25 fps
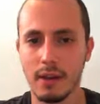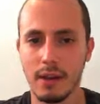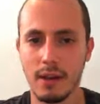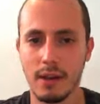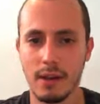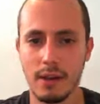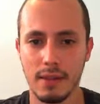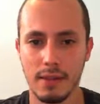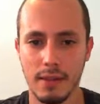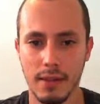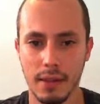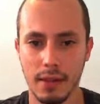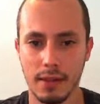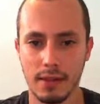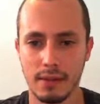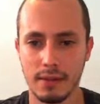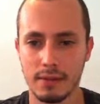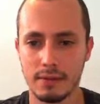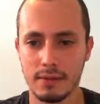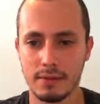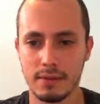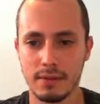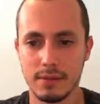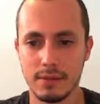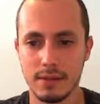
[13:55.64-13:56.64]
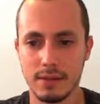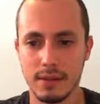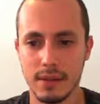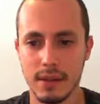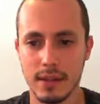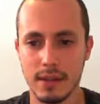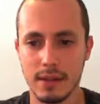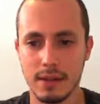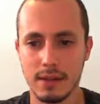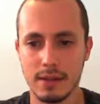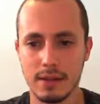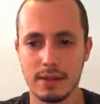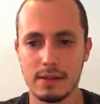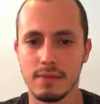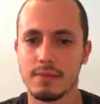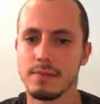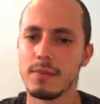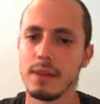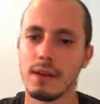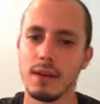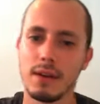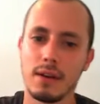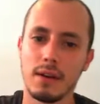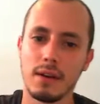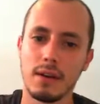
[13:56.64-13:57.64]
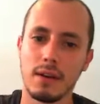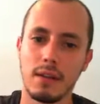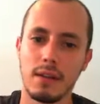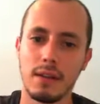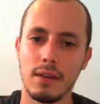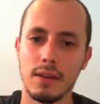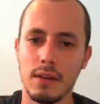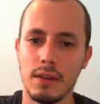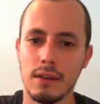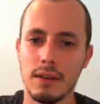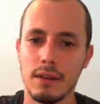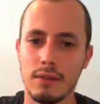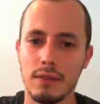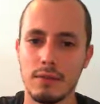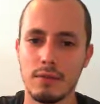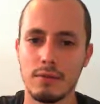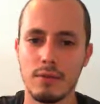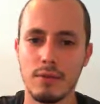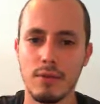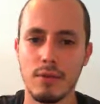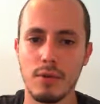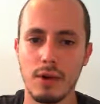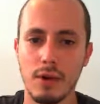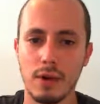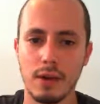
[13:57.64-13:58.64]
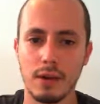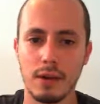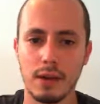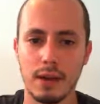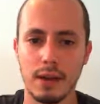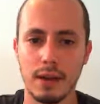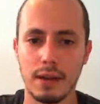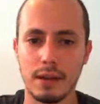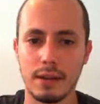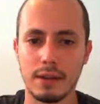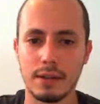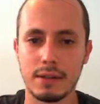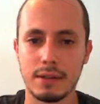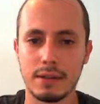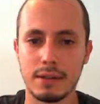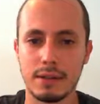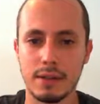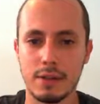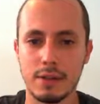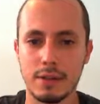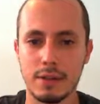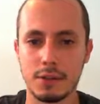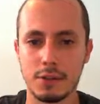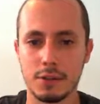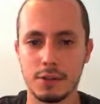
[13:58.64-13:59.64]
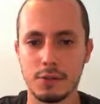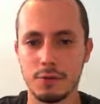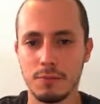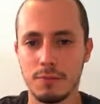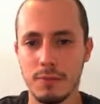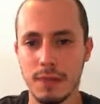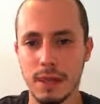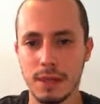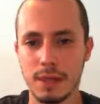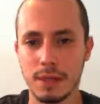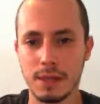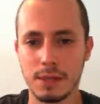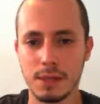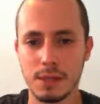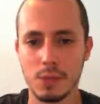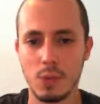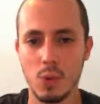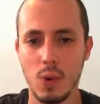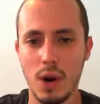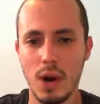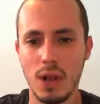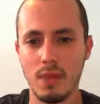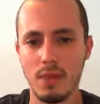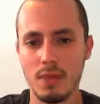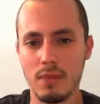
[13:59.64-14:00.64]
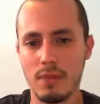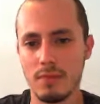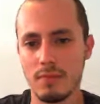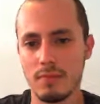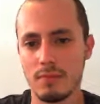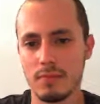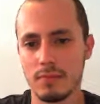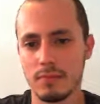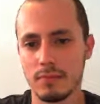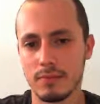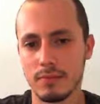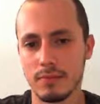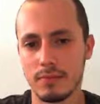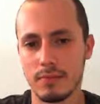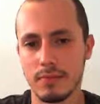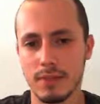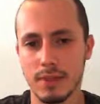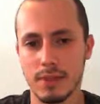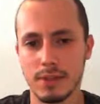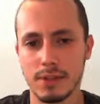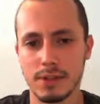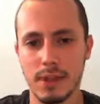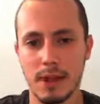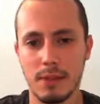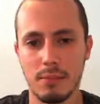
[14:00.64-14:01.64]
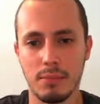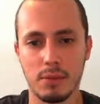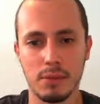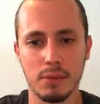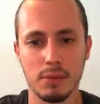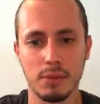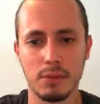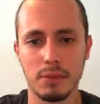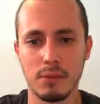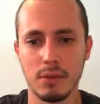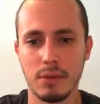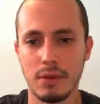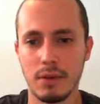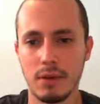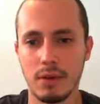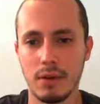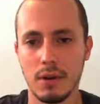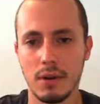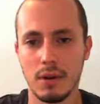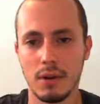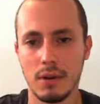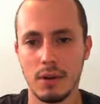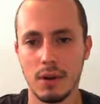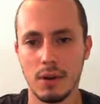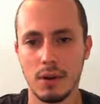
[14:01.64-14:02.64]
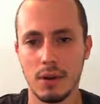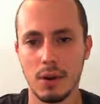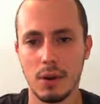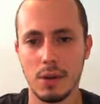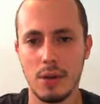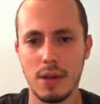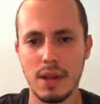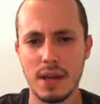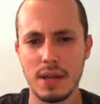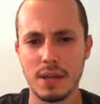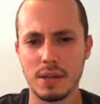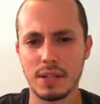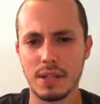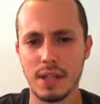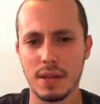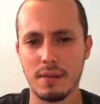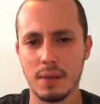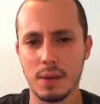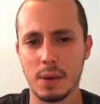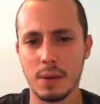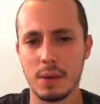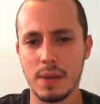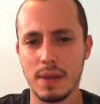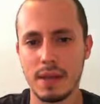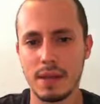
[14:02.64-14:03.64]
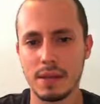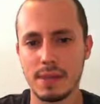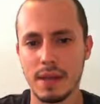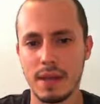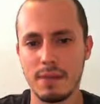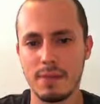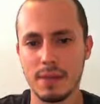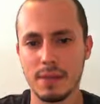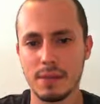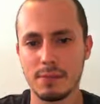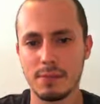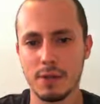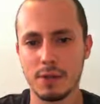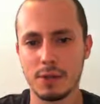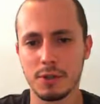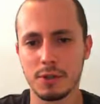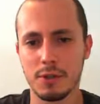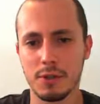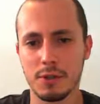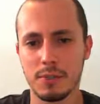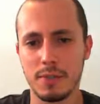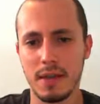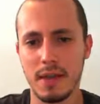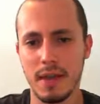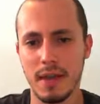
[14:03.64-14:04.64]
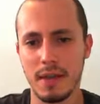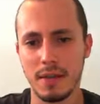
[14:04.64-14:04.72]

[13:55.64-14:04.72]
then taking the rook, and this should be an easy win. For example, queen h7, queen a7 is possible, but then